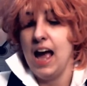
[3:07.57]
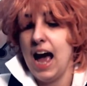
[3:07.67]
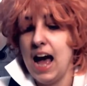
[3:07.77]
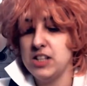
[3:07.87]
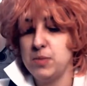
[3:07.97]

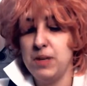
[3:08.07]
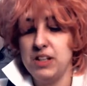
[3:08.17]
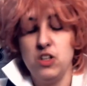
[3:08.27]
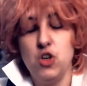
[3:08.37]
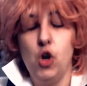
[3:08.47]
has
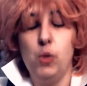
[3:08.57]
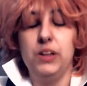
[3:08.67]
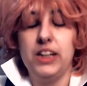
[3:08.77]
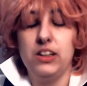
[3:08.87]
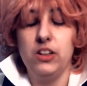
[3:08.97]
been
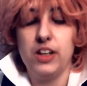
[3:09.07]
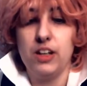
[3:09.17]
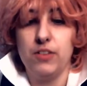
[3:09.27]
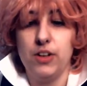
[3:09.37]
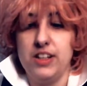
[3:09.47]
nobly
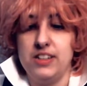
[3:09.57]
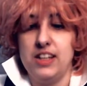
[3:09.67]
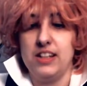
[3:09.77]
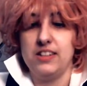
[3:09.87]
looking for his dead